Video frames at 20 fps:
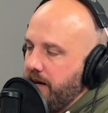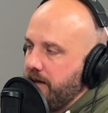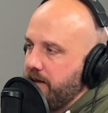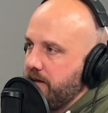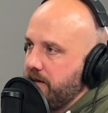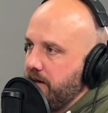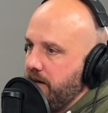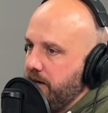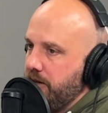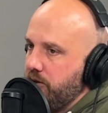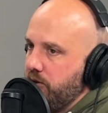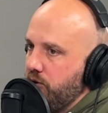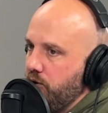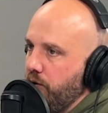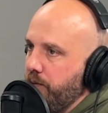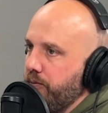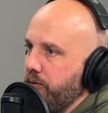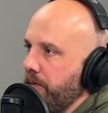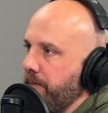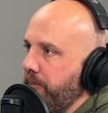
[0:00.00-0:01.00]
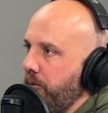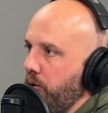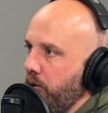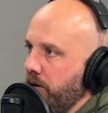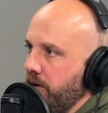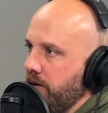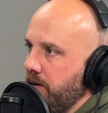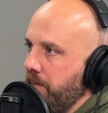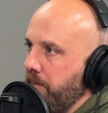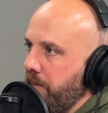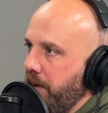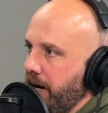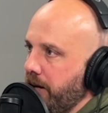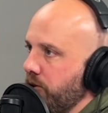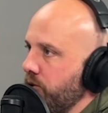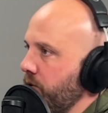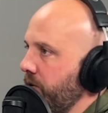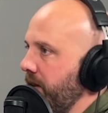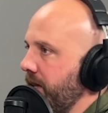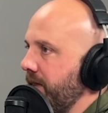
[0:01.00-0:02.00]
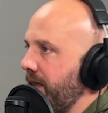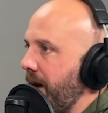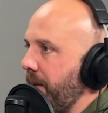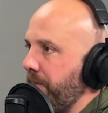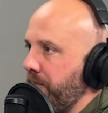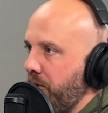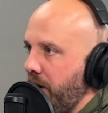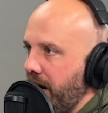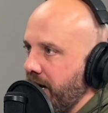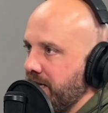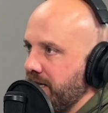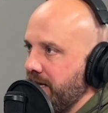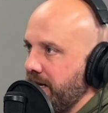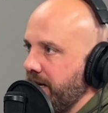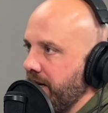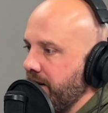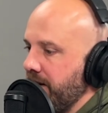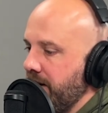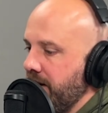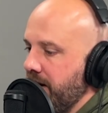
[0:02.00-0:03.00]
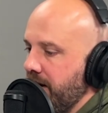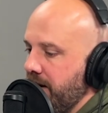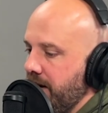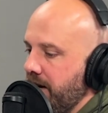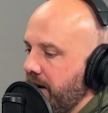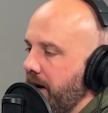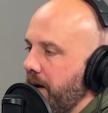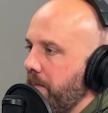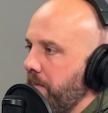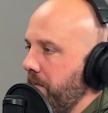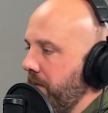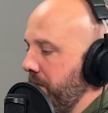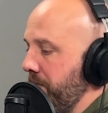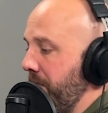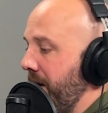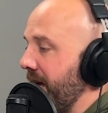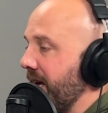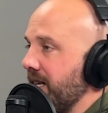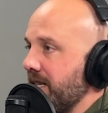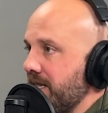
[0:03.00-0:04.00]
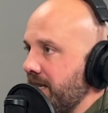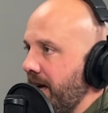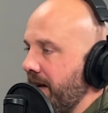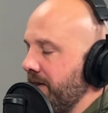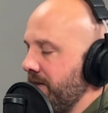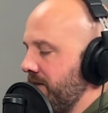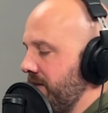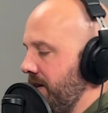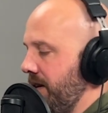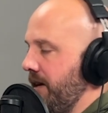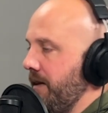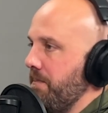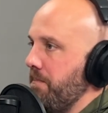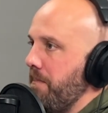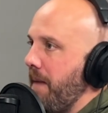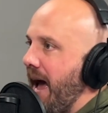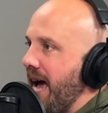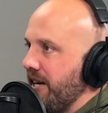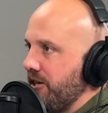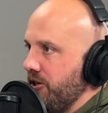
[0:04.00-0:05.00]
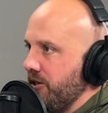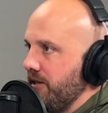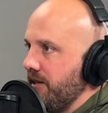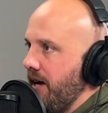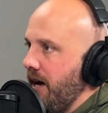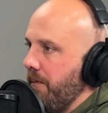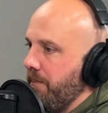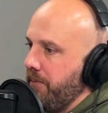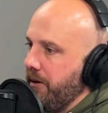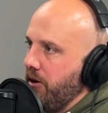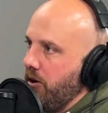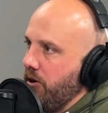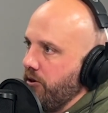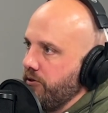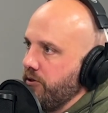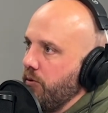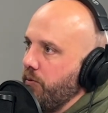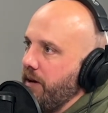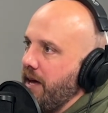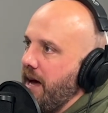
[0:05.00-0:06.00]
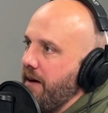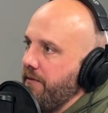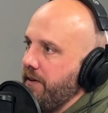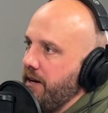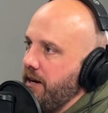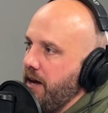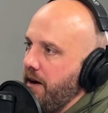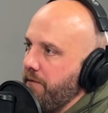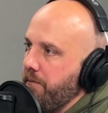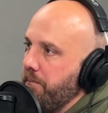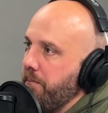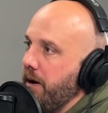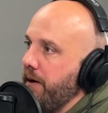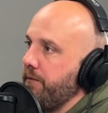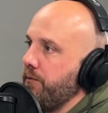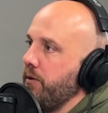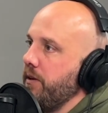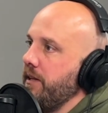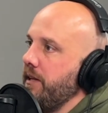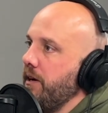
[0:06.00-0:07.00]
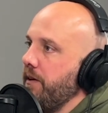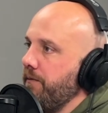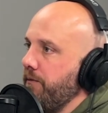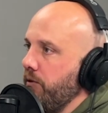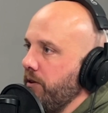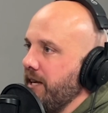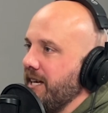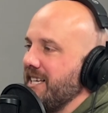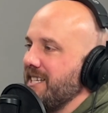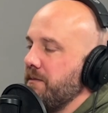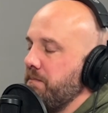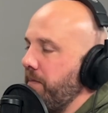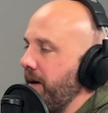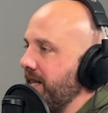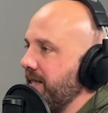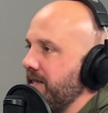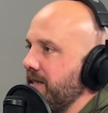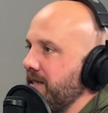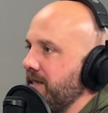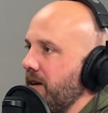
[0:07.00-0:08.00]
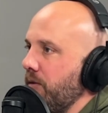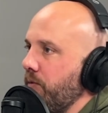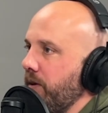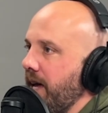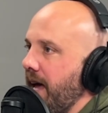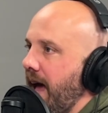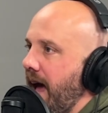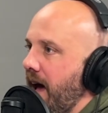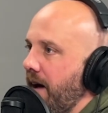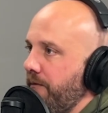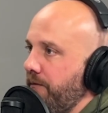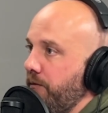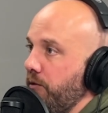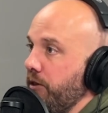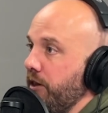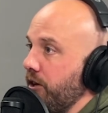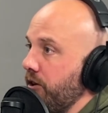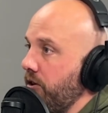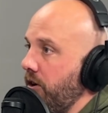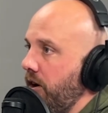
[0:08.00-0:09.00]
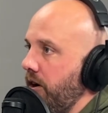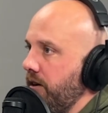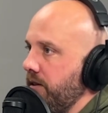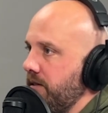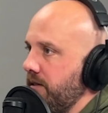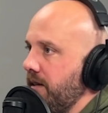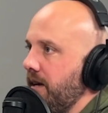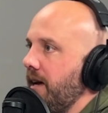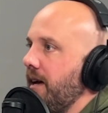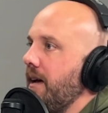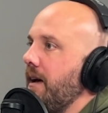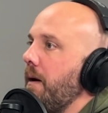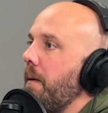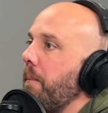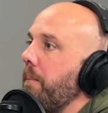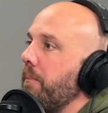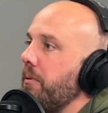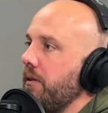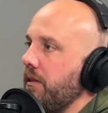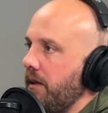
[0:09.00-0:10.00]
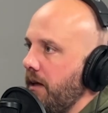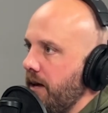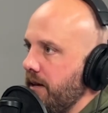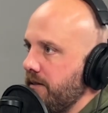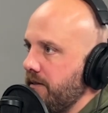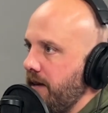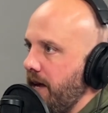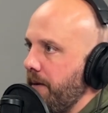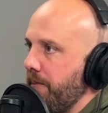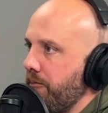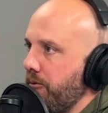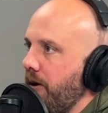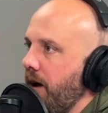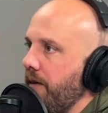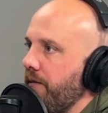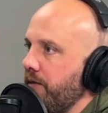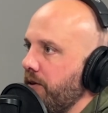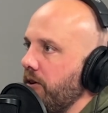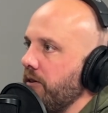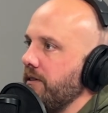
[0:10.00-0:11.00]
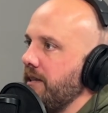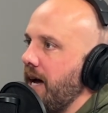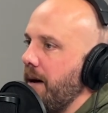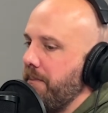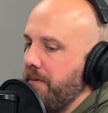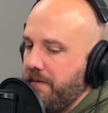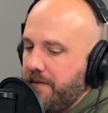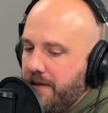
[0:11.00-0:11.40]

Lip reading: it's super important to make sure that pricing makes sense and matches up, but also we have enough buffer in there for the expenses that we have for the cost plus a profit on top of